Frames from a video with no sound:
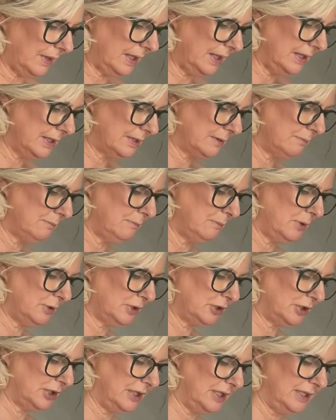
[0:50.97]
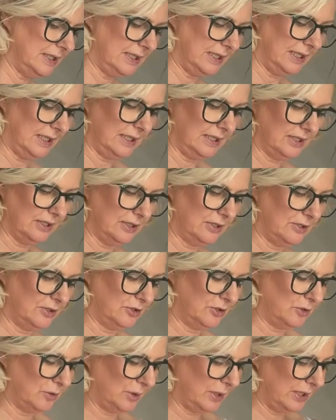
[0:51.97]
It's much easier to
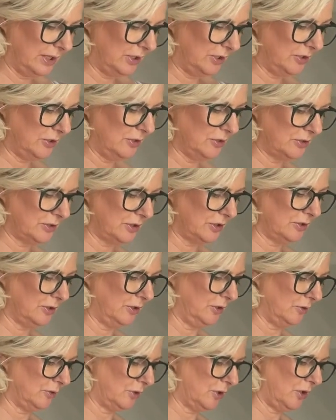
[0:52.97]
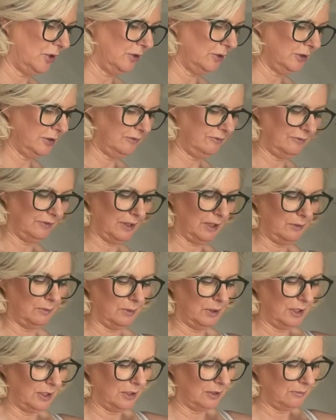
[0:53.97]
try and cut your
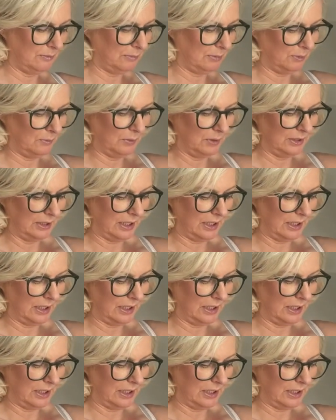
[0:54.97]
cauliflower up when you